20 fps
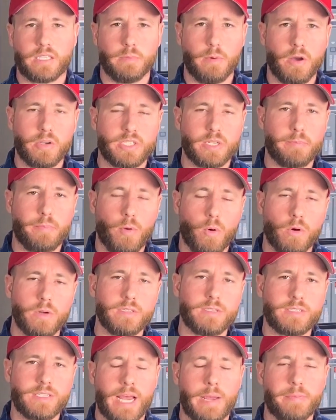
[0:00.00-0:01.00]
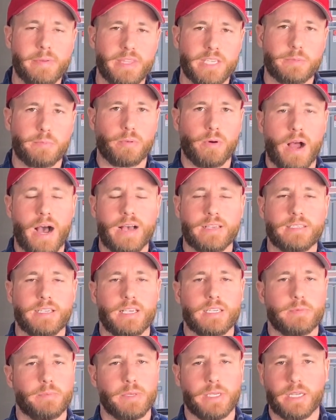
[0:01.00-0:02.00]
the most important step in this
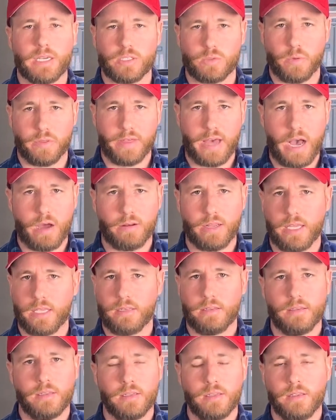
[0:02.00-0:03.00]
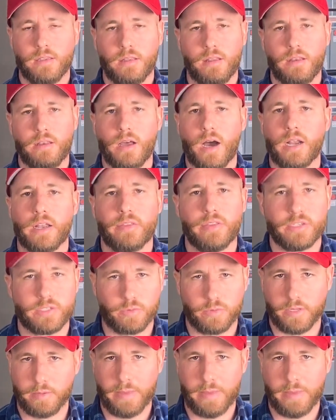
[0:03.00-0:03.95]
process because without it, none of this really